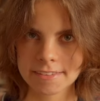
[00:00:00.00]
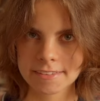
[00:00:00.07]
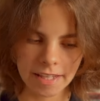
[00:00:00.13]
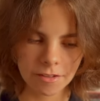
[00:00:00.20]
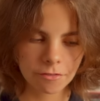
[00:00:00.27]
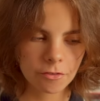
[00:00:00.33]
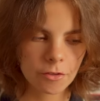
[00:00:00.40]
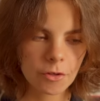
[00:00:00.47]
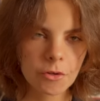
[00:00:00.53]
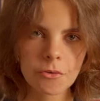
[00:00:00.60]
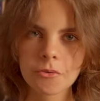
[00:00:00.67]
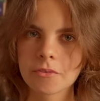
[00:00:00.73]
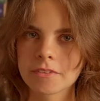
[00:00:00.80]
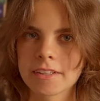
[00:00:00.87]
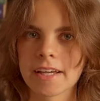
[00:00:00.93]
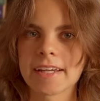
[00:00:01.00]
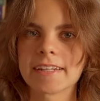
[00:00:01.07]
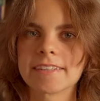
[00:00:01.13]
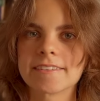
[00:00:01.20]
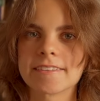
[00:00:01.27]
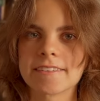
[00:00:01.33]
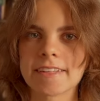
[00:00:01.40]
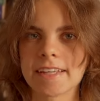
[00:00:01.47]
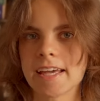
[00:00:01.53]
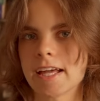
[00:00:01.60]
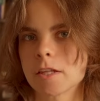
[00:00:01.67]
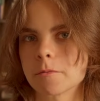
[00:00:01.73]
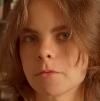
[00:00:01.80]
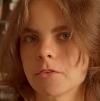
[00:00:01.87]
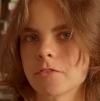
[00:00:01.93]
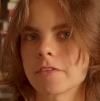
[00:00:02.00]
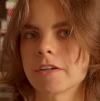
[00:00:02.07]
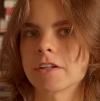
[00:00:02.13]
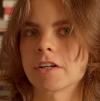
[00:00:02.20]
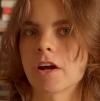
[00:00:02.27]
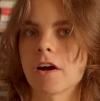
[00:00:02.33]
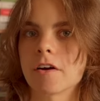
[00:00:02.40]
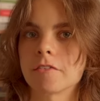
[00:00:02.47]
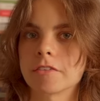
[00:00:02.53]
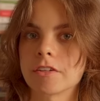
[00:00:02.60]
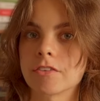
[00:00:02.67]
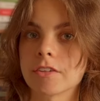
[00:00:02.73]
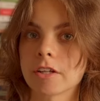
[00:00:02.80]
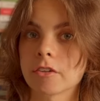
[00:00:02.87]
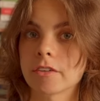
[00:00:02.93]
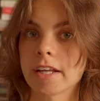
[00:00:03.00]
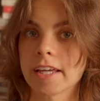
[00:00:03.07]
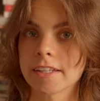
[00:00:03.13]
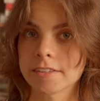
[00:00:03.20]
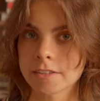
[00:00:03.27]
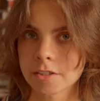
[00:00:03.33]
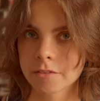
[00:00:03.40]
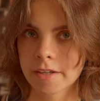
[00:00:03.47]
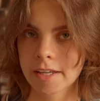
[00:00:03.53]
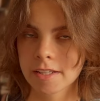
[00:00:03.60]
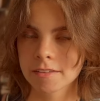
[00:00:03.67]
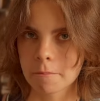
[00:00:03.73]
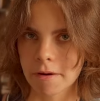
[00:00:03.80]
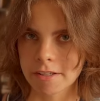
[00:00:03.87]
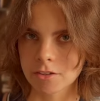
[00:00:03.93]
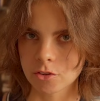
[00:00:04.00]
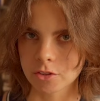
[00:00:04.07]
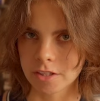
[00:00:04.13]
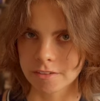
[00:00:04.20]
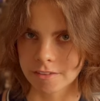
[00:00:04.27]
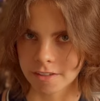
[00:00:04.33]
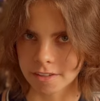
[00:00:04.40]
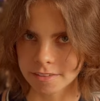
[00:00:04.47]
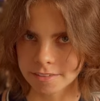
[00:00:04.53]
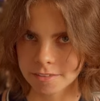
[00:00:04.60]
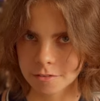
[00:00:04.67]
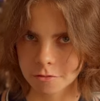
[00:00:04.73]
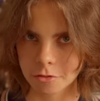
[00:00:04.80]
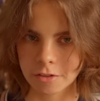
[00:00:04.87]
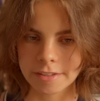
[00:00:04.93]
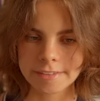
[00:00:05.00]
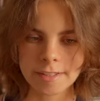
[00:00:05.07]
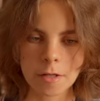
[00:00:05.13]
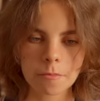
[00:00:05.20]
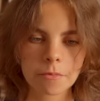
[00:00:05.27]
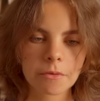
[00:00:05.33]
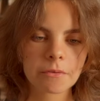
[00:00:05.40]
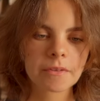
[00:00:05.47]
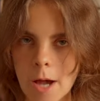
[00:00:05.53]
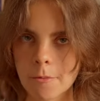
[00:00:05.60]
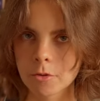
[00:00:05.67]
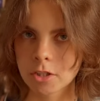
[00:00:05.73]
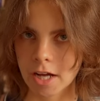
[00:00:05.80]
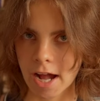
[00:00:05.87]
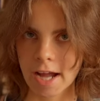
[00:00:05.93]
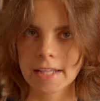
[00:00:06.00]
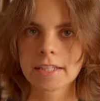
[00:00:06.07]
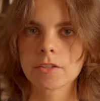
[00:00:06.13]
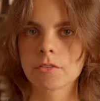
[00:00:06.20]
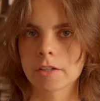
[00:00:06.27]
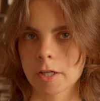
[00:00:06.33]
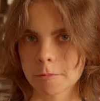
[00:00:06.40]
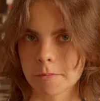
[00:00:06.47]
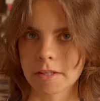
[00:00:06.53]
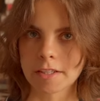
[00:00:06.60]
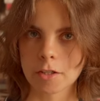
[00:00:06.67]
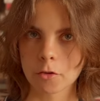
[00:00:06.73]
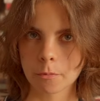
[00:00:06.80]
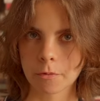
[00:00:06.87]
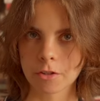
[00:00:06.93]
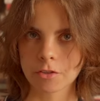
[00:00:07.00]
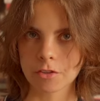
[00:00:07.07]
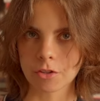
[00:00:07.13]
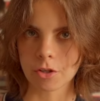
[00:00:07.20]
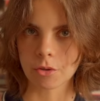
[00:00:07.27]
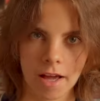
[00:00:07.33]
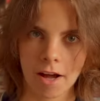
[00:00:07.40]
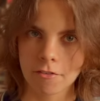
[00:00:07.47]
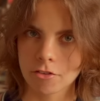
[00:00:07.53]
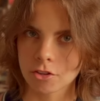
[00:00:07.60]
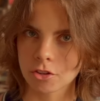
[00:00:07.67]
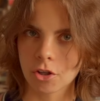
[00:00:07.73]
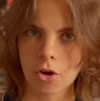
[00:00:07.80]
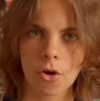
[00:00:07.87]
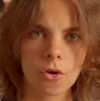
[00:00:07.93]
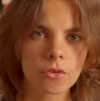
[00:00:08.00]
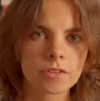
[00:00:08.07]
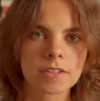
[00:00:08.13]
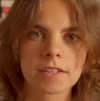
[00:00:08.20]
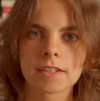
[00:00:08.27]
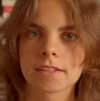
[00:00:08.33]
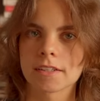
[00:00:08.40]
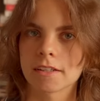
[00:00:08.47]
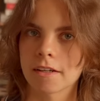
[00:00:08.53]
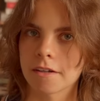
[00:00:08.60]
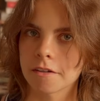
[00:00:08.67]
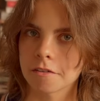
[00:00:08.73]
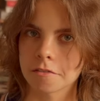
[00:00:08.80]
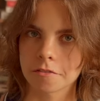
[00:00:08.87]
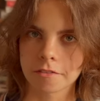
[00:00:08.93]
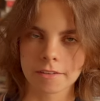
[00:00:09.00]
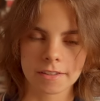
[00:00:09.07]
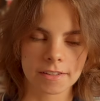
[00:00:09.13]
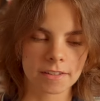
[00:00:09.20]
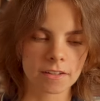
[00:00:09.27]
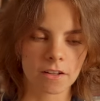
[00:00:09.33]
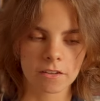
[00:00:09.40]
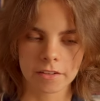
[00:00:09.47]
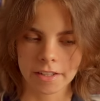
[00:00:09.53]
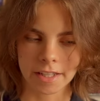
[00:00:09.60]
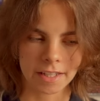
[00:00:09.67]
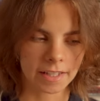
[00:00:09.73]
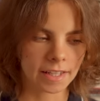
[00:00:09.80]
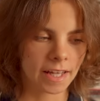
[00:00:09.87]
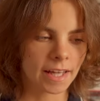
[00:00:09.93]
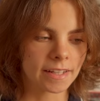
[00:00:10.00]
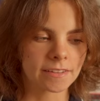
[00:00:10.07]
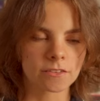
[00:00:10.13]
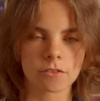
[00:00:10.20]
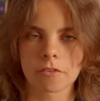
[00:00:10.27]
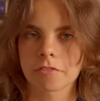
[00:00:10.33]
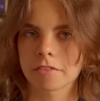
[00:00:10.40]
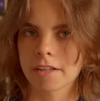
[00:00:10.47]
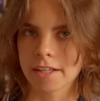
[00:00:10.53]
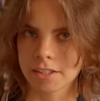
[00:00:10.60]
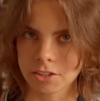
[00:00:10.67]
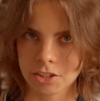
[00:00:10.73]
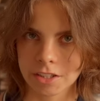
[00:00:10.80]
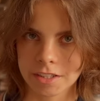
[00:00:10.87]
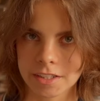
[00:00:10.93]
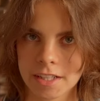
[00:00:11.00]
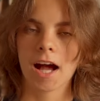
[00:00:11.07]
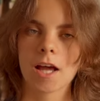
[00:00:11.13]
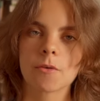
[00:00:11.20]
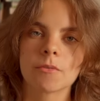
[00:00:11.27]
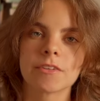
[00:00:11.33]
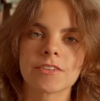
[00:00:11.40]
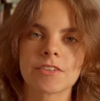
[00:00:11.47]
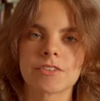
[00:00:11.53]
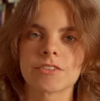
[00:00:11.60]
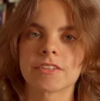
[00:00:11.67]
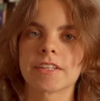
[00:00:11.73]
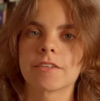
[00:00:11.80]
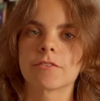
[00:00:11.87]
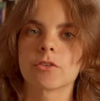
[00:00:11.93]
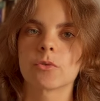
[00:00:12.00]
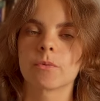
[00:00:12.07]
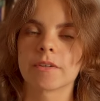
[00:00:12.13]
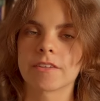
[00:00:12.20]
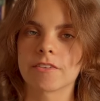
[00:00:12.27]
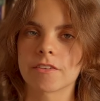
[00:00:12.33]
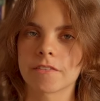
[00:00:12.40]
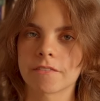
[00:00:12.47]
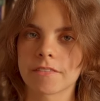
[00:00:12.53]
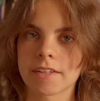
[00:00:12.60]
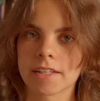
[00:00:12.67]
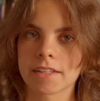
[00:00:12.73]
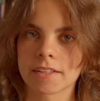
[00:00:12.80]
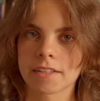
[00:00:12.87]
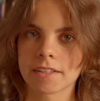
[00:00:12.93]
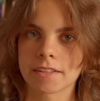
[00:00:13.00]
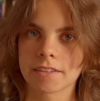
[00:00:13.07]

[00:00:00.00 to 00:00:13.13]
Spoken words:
If you liked the atmosphere of The Secret History by Donna Tartt, for example, I would highly recommend this book to you. After all the love and longing and reflection, I wanted to leave you with something